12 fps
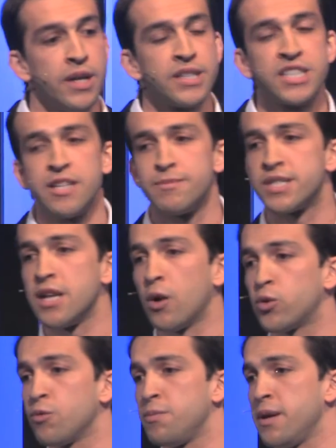seems now
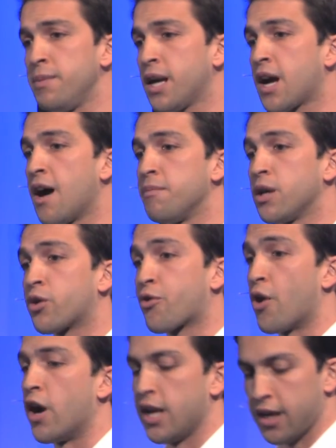to be becoming
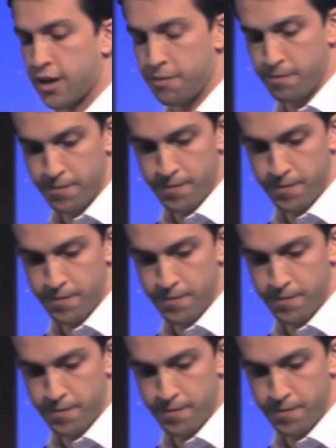chronic.